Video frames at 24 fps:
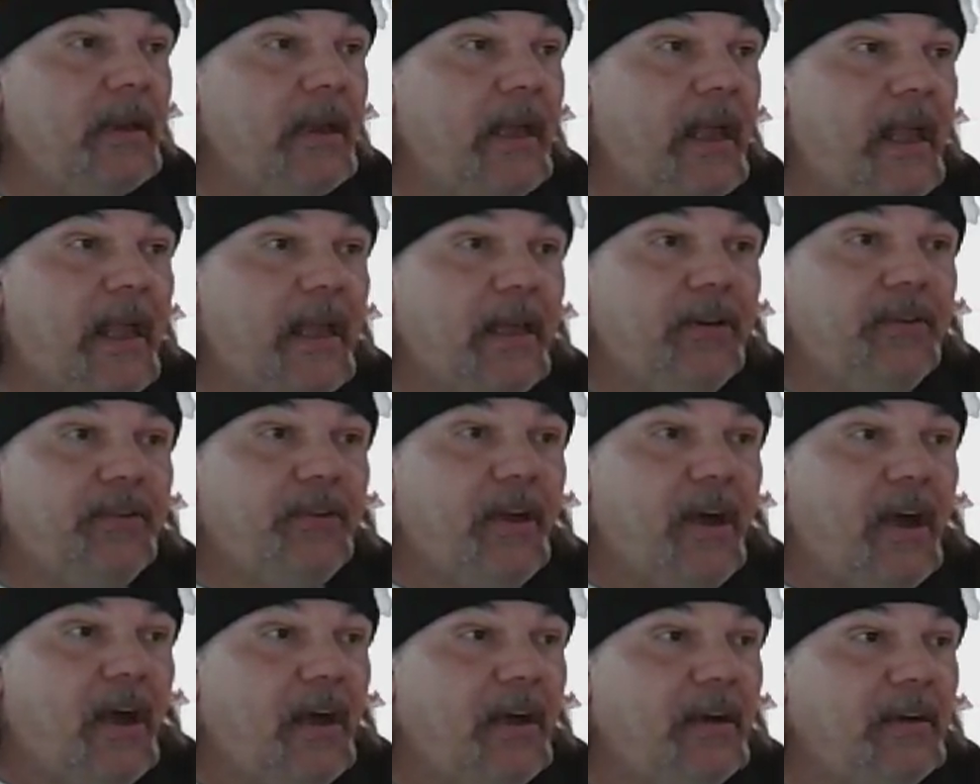And,
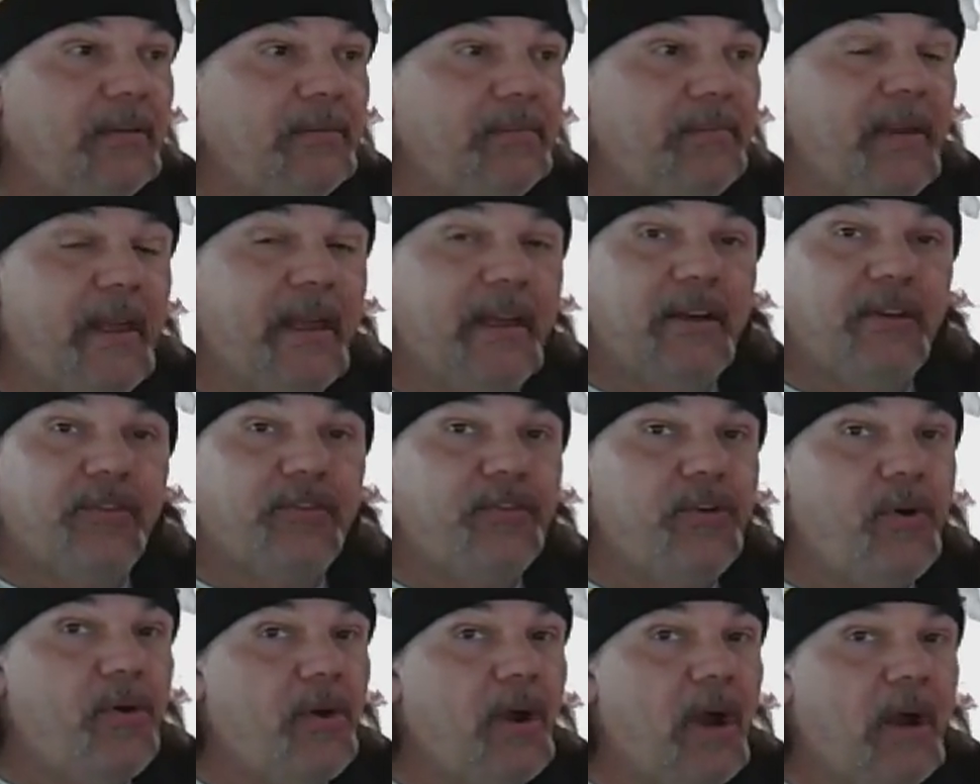man, the
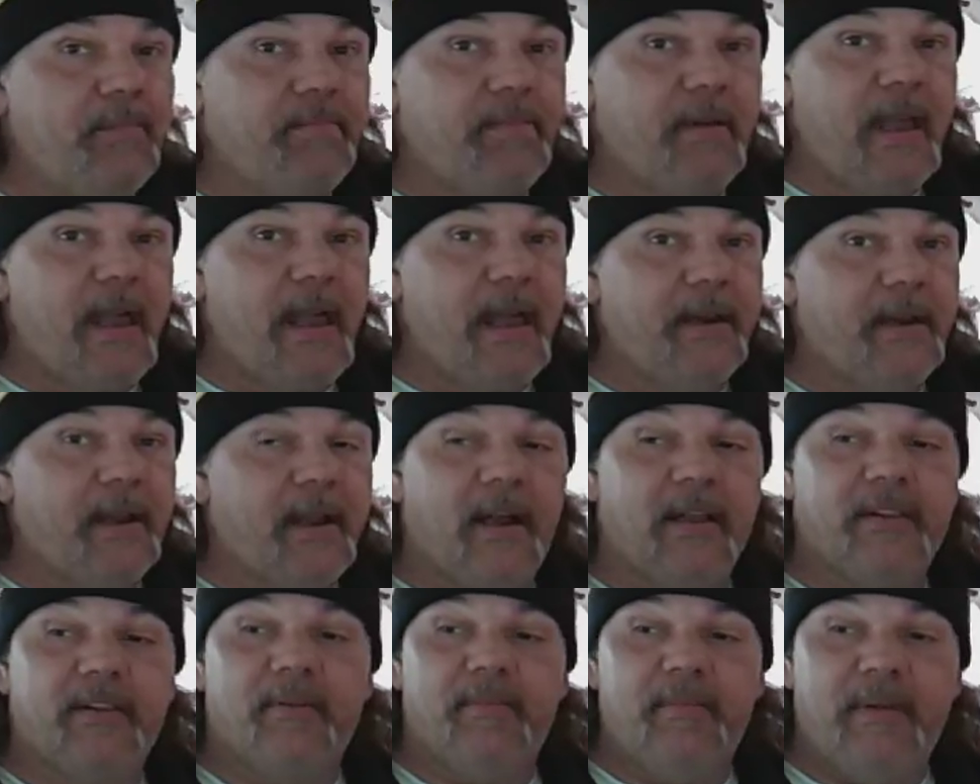snow got bad. I
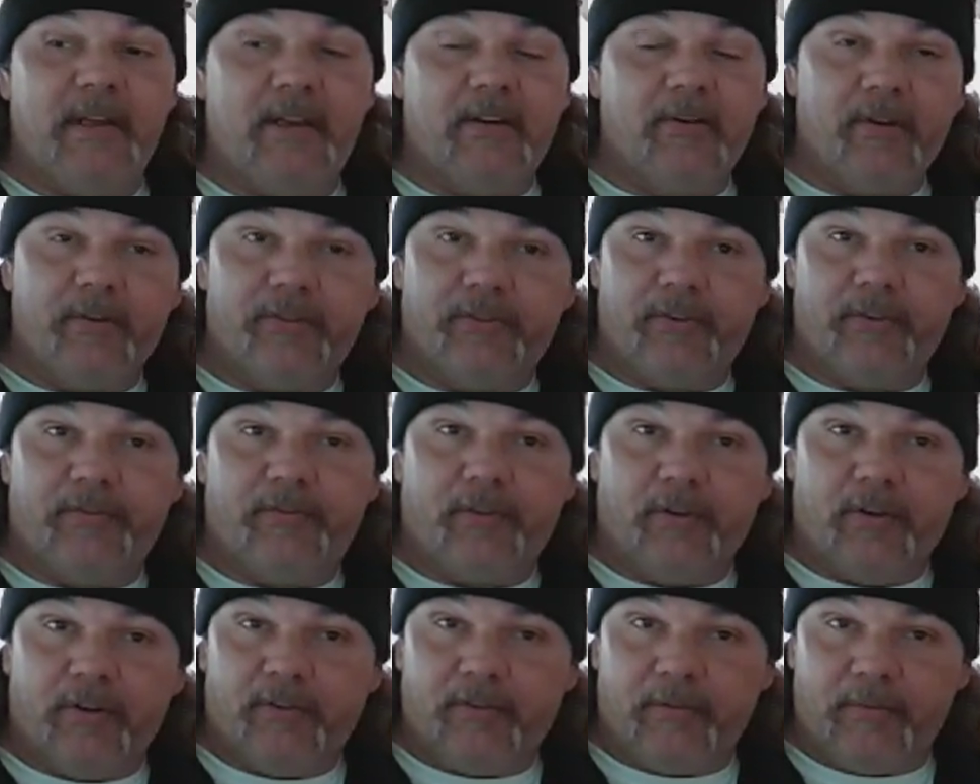got to meet
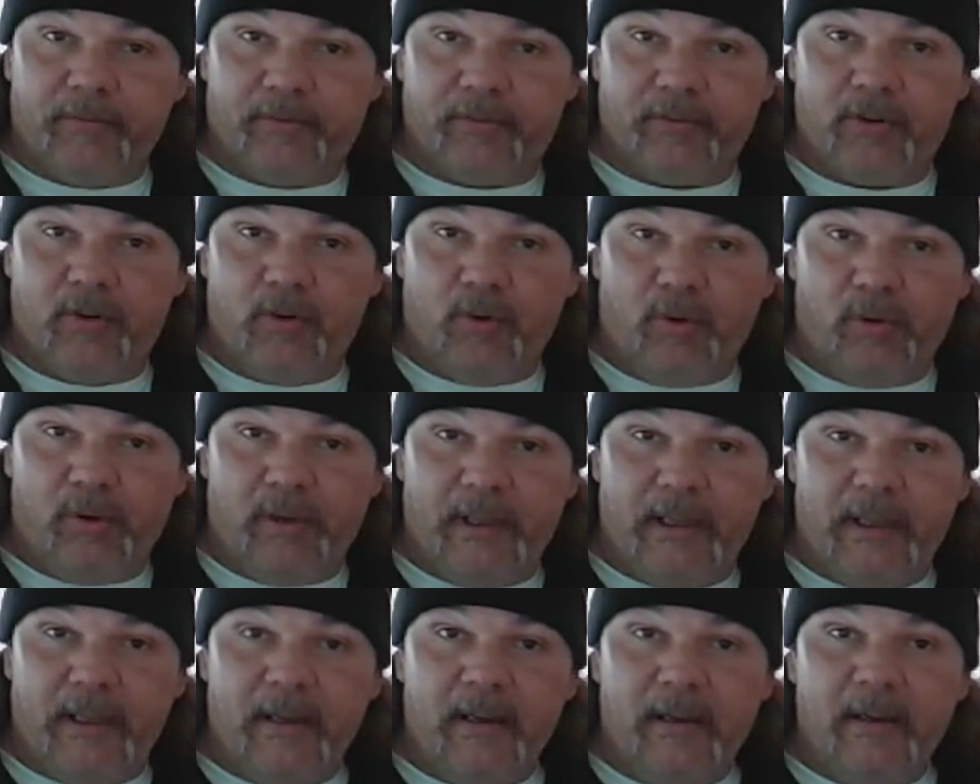Christopher from
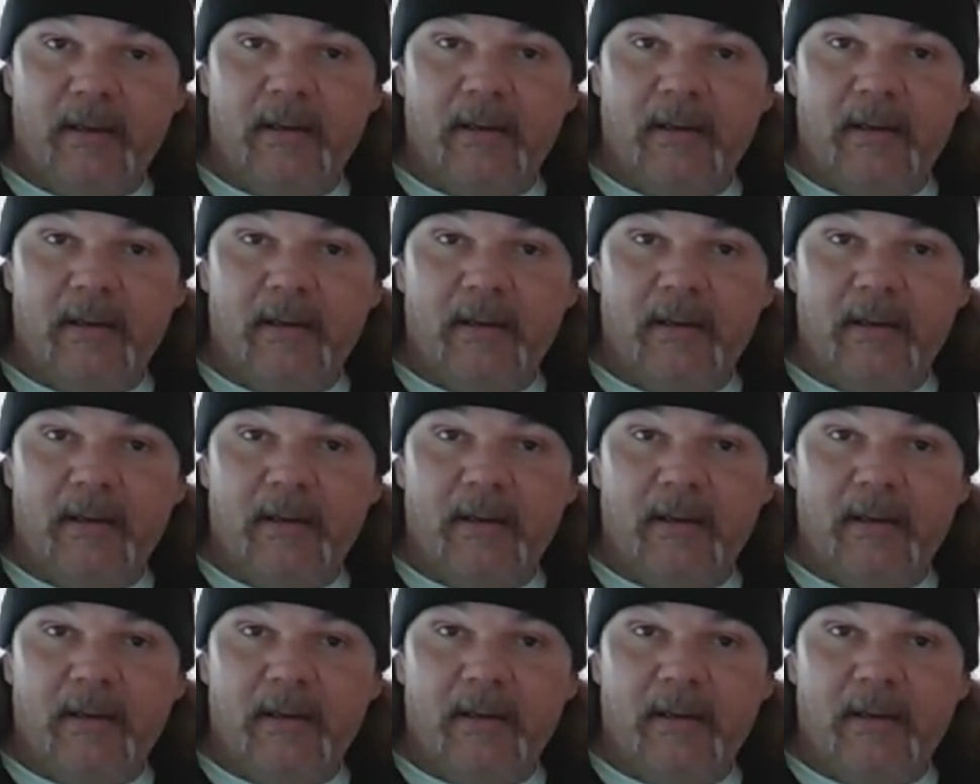Schoolie.net.